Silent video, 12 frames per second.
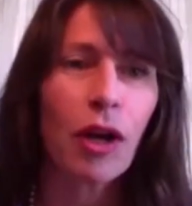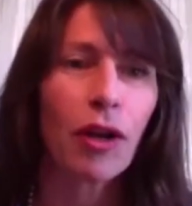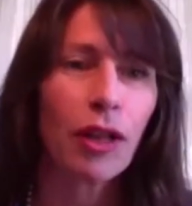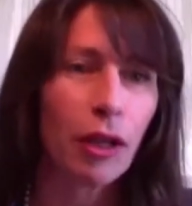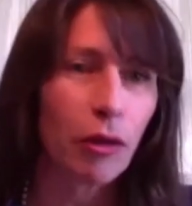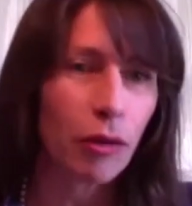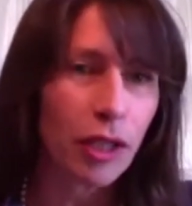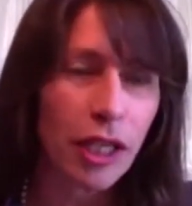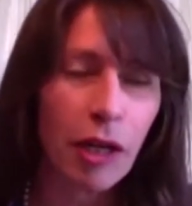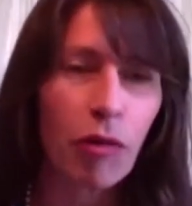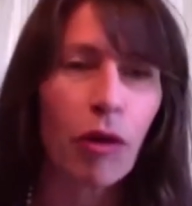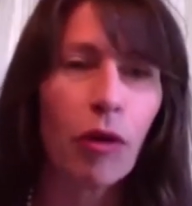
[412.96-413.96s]
our literacy
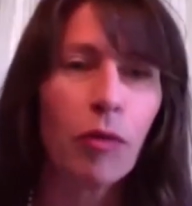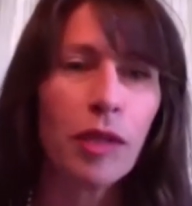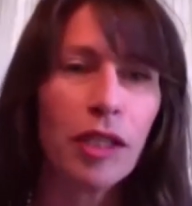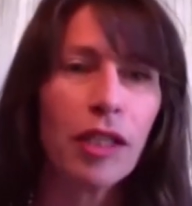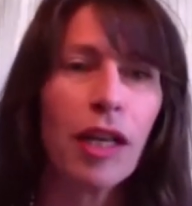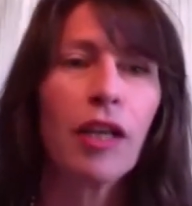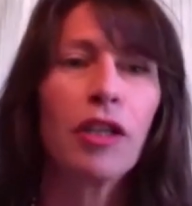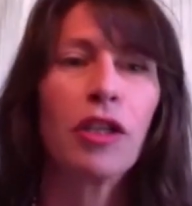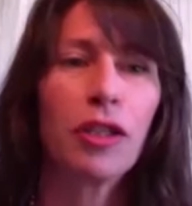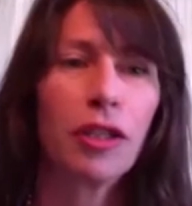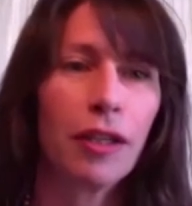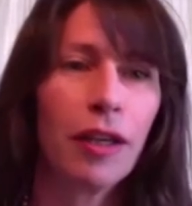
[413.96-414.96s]
groups and
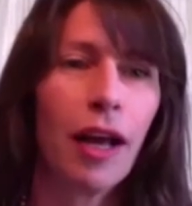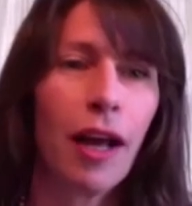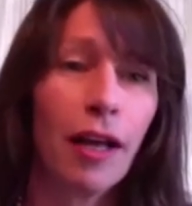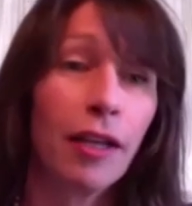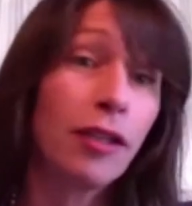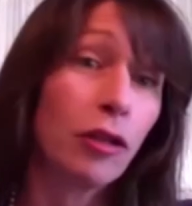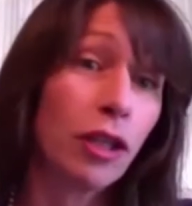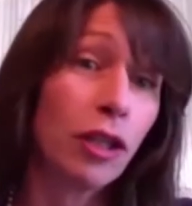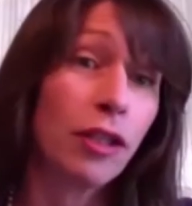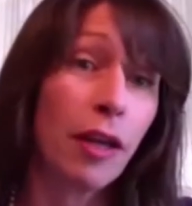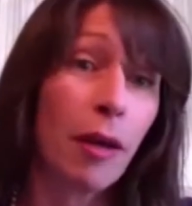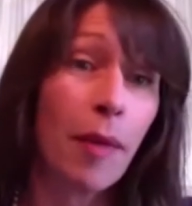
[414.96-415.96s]
such uh, such as
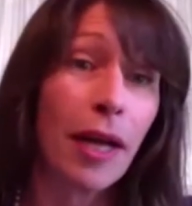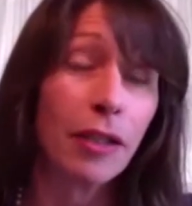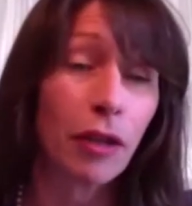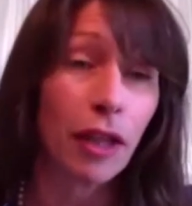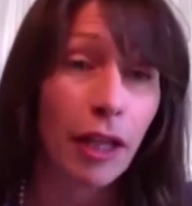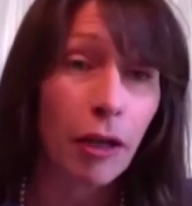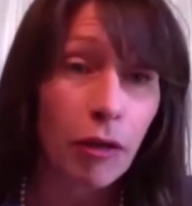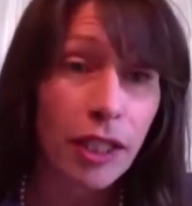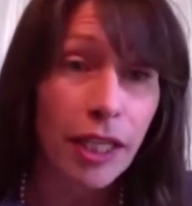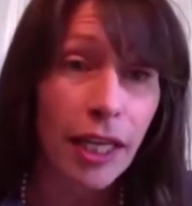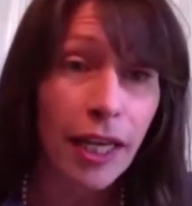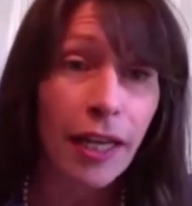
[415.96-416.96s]
the Yamaska
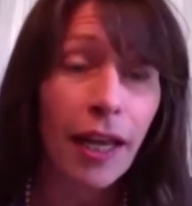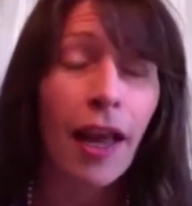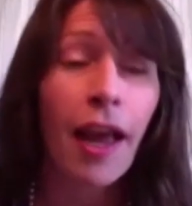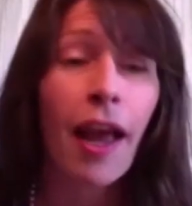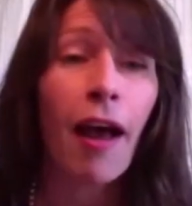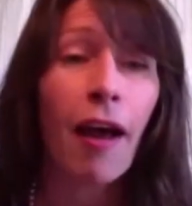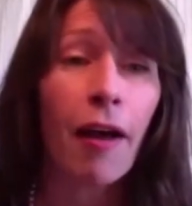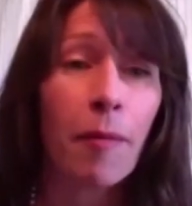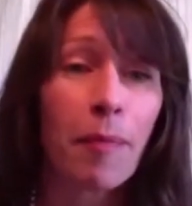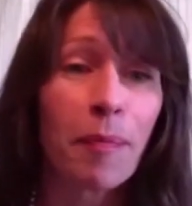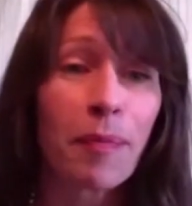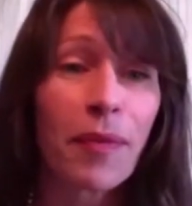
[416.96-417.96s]
literacy
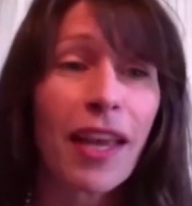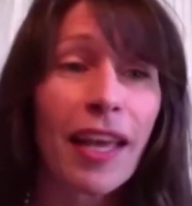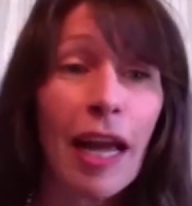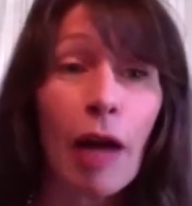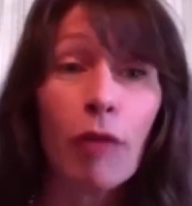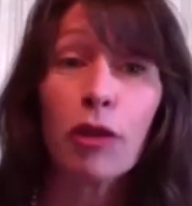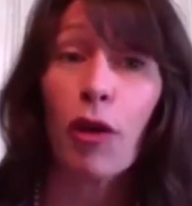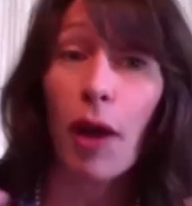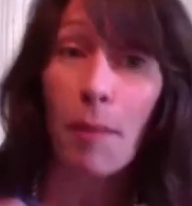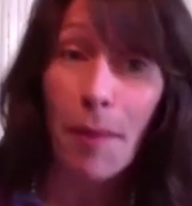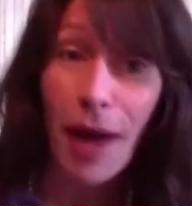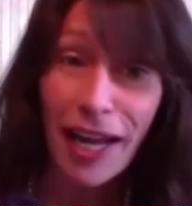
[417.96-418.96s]
um, council in
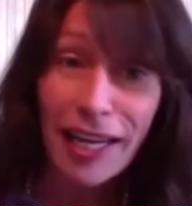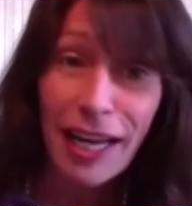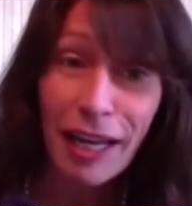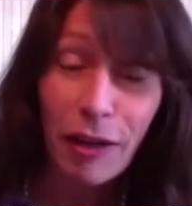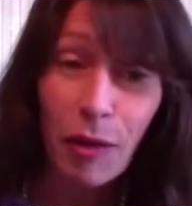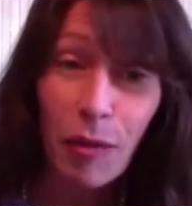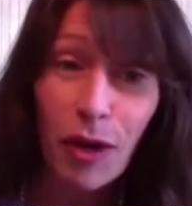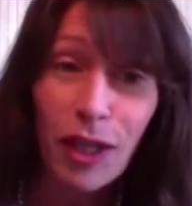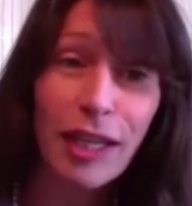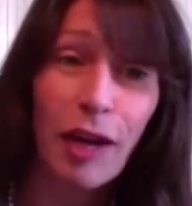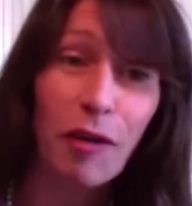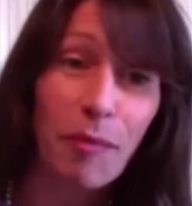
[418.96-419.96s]
my neck of the woods
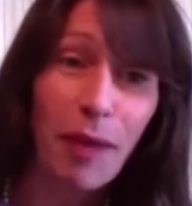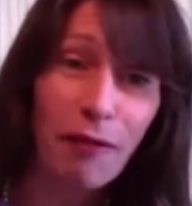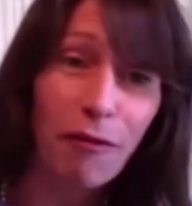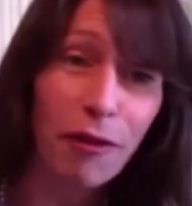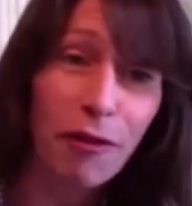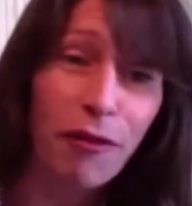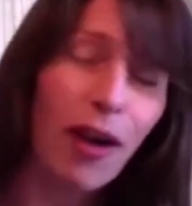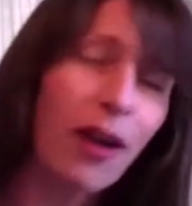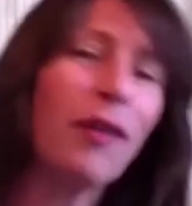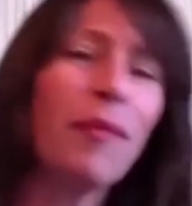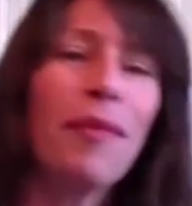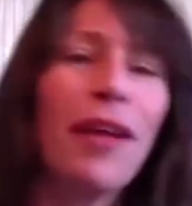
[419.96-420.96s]
out in Bedford
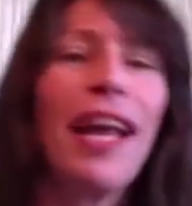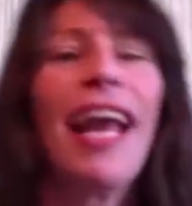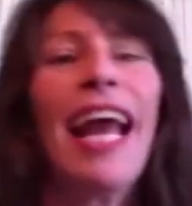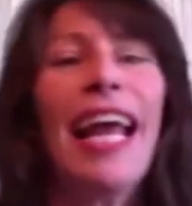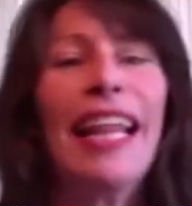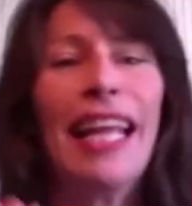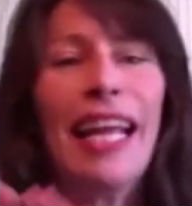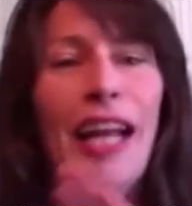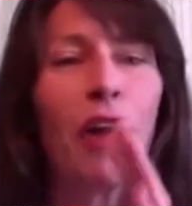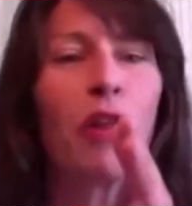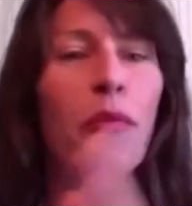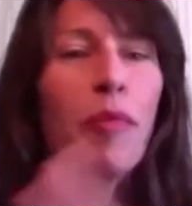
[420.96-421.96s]
Farnham. And then
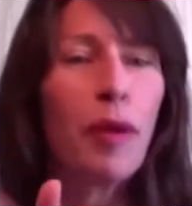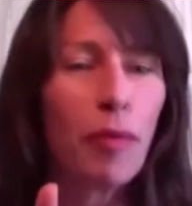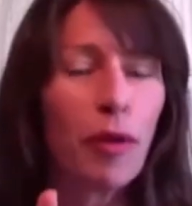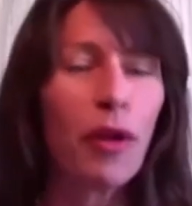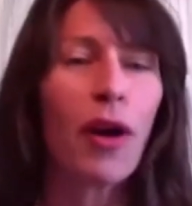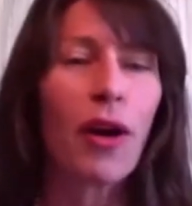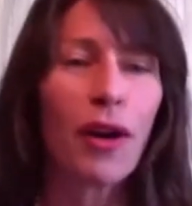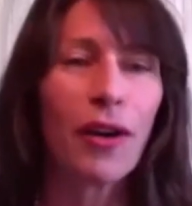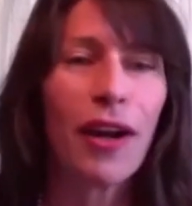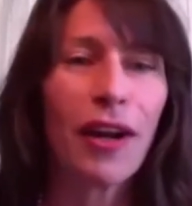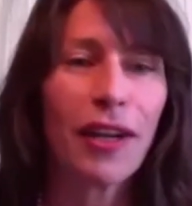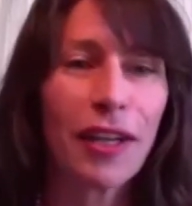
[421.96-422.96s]
other people
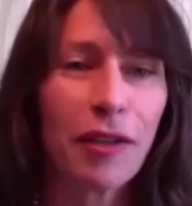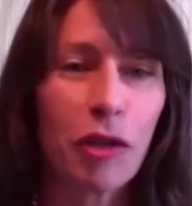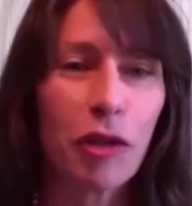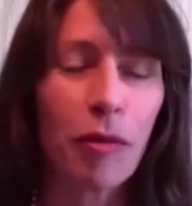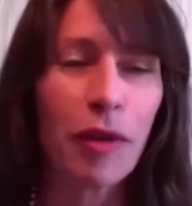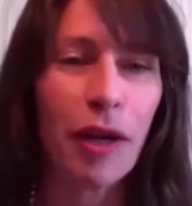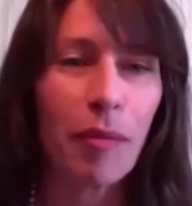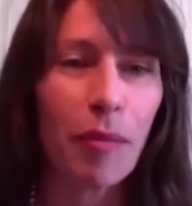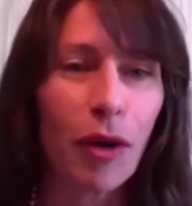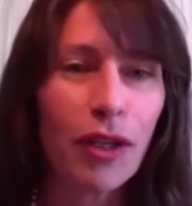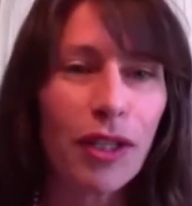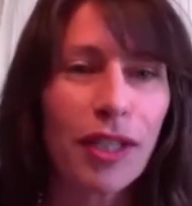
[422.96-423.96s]
are contributing
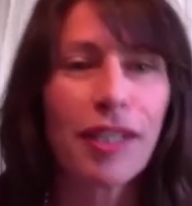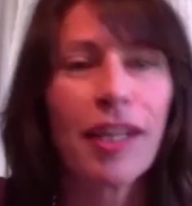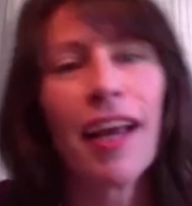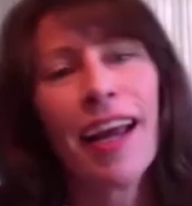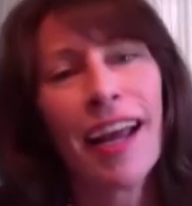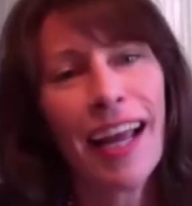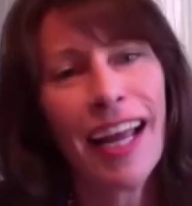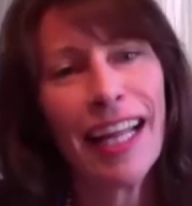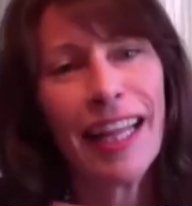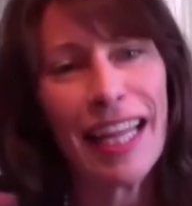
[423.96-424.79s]
books in